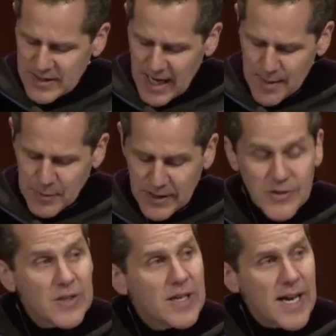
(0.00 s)

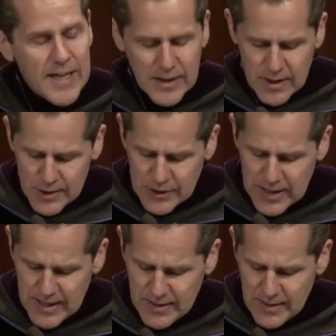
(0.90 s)
topics, and
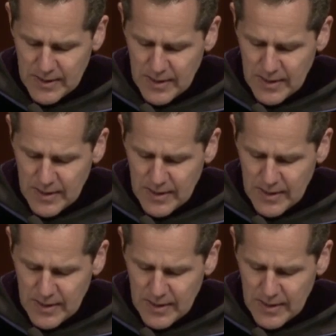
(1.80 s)
negotiate.